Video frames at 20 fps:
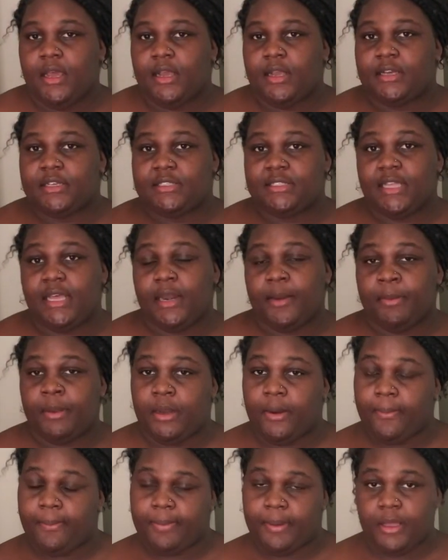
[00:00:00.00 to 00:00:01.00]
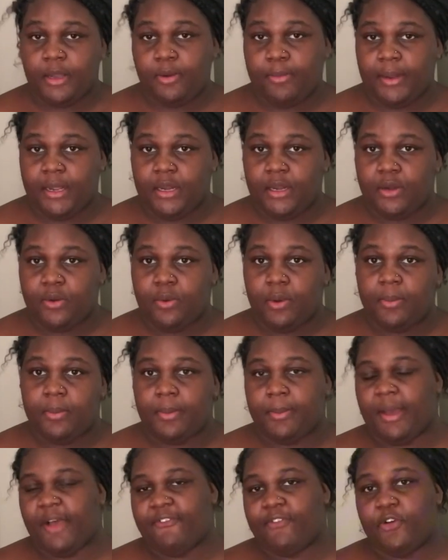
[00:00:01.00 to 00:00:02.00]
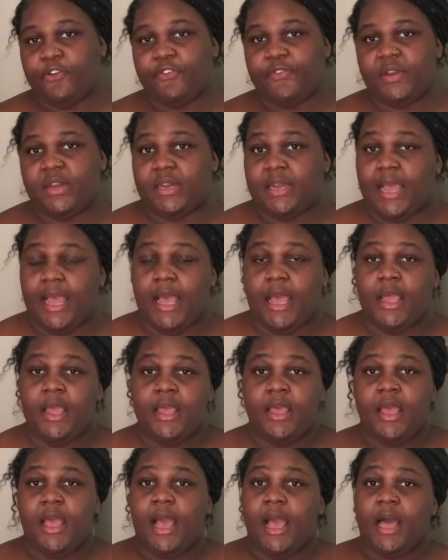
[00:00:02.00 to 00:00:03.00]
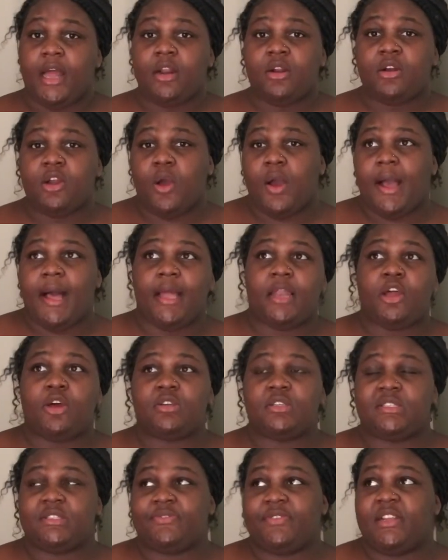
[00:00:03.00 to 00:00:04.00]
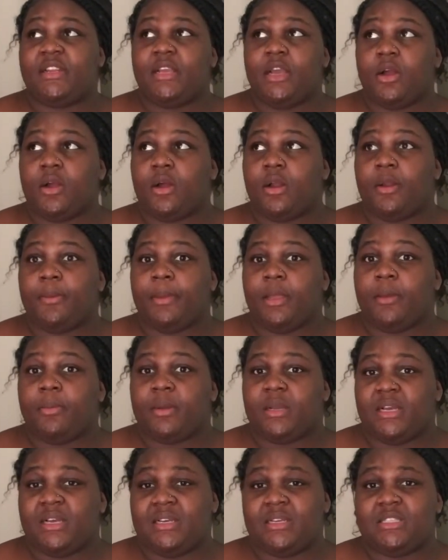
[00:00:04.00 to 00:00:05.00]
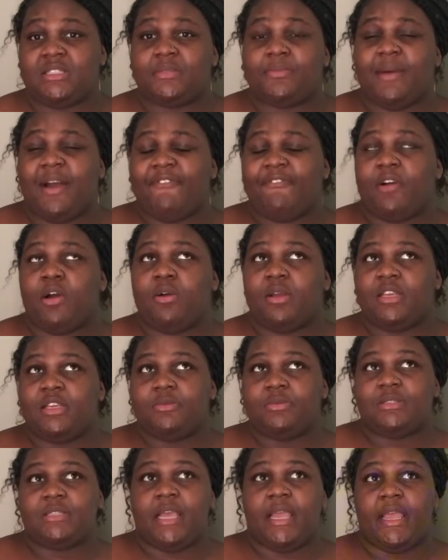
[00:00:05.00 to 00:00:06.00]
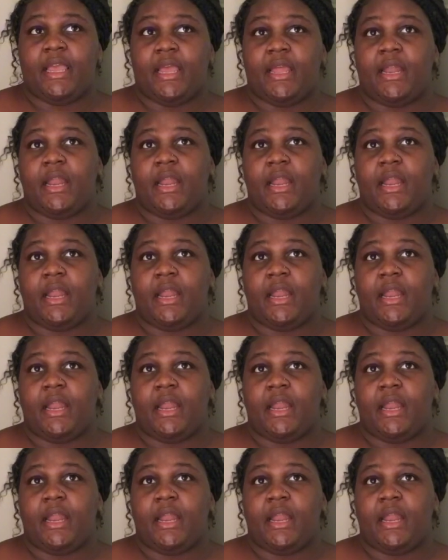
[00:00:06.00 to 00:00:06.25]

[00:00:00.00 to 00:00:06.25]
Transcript: Because that'll be the better way to do it. But my phone finna die. I don't know how long this video going to be because my phone keeps stinging.